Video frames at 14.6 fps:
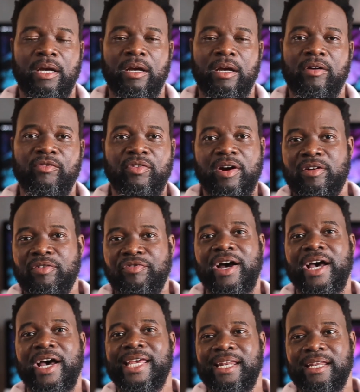
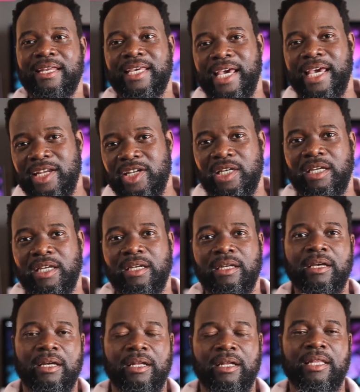verifying, gauging
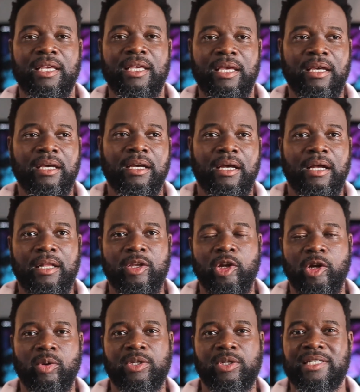the
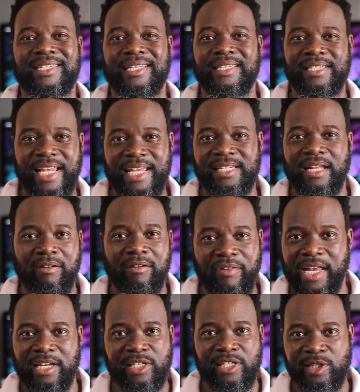success of
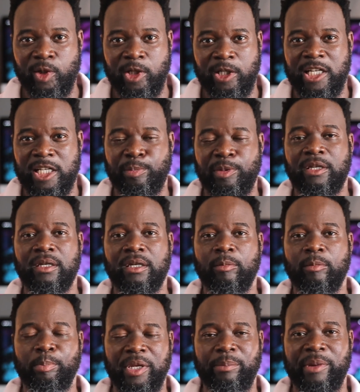any solution that's been
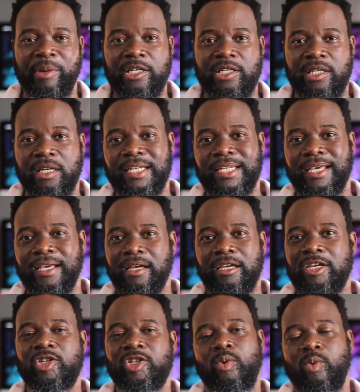mentioned. You
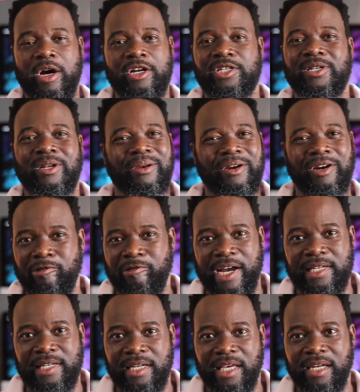don't want to start
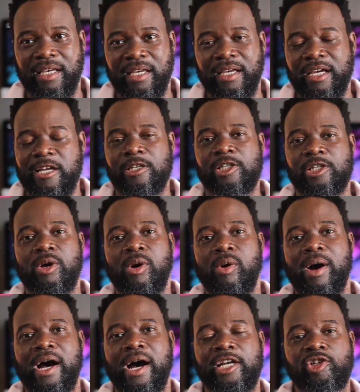correcting it. So
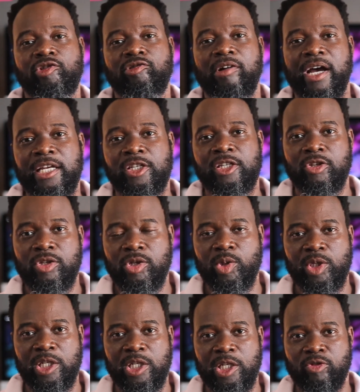I try to use
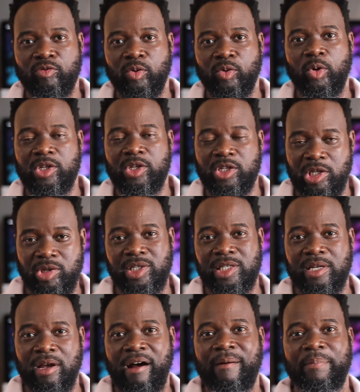this rule to
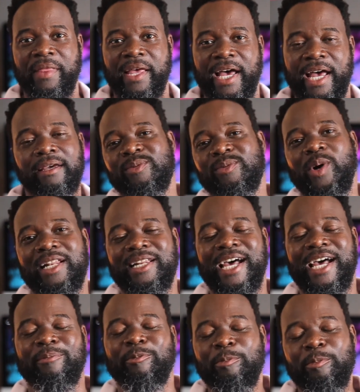stop that. What
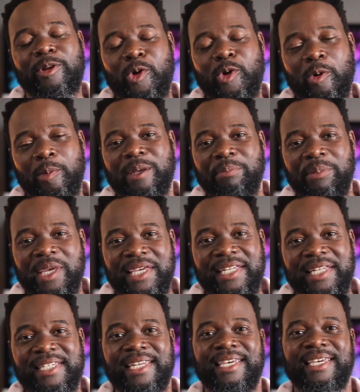that normally
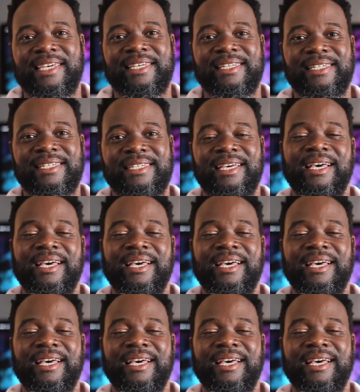means is,